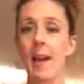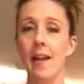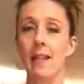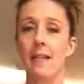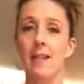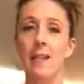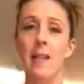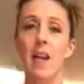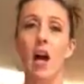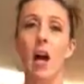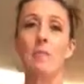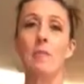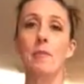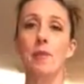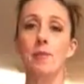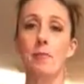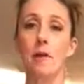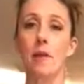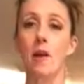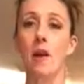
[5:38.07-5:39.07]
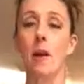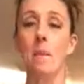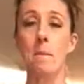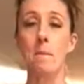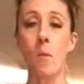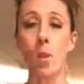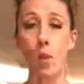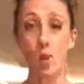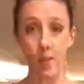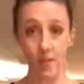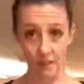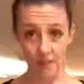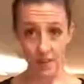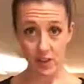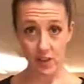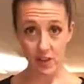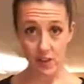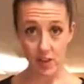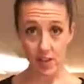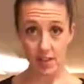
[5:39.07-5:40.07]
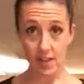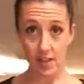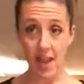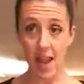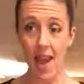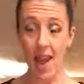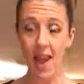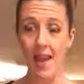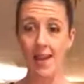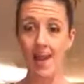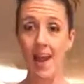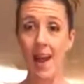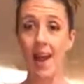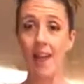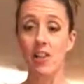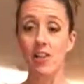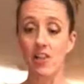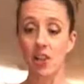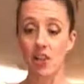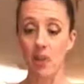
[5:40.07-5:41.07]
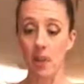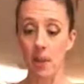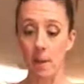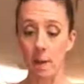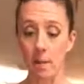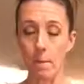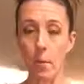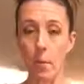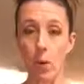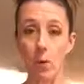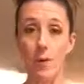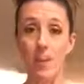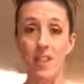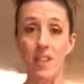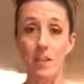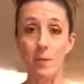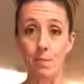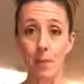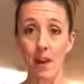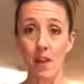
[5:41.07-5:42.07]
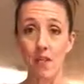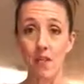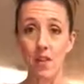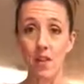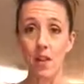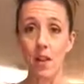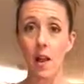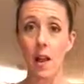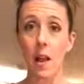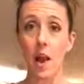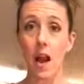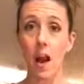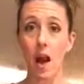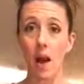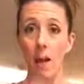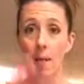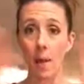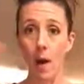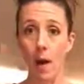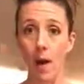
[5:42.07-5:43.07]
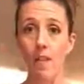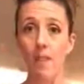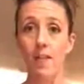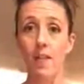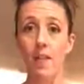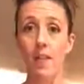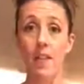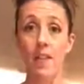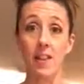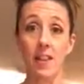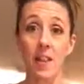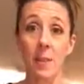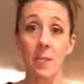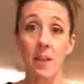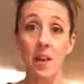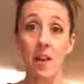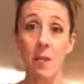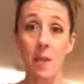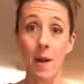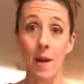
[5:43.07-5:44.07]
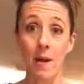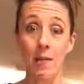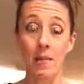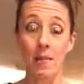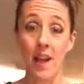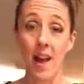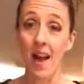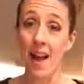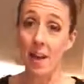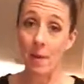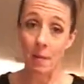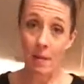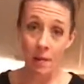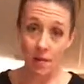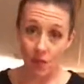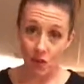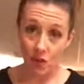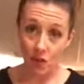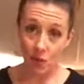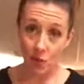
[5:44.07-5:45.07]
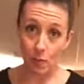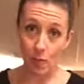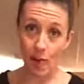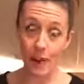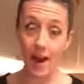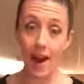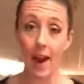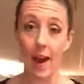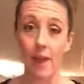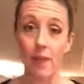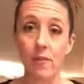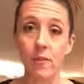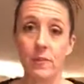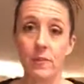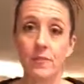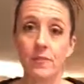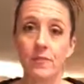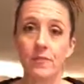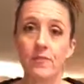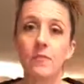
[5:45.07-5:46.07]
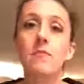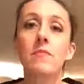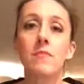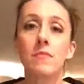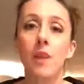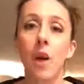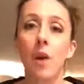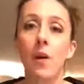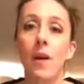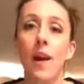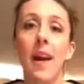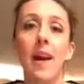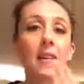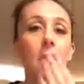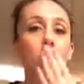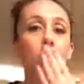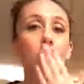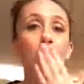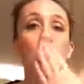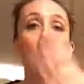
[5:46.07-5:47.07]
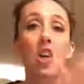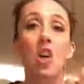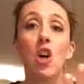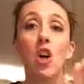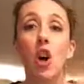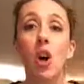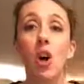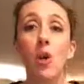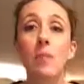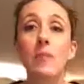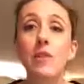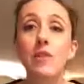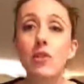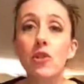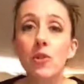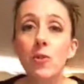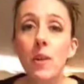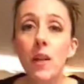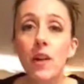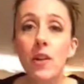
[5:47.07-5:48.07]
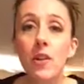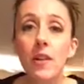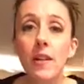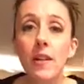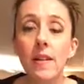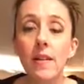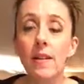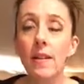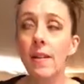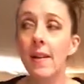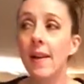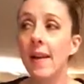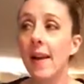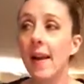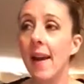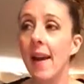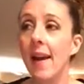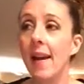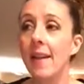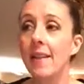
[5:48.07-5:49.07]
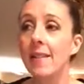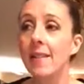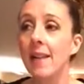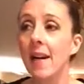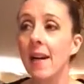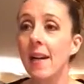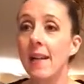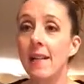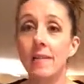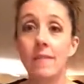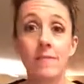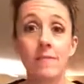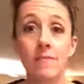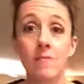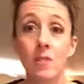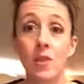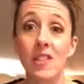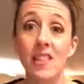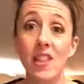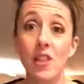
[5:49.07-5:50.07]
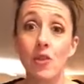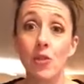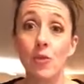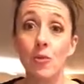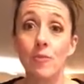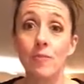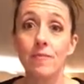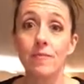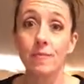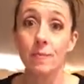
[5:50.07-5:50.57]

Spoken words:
and it's going to help you to become more efficient and actually more respectful of the limited amount of time that you may have. Okay, hope that you're doing good, and we'll see you soon.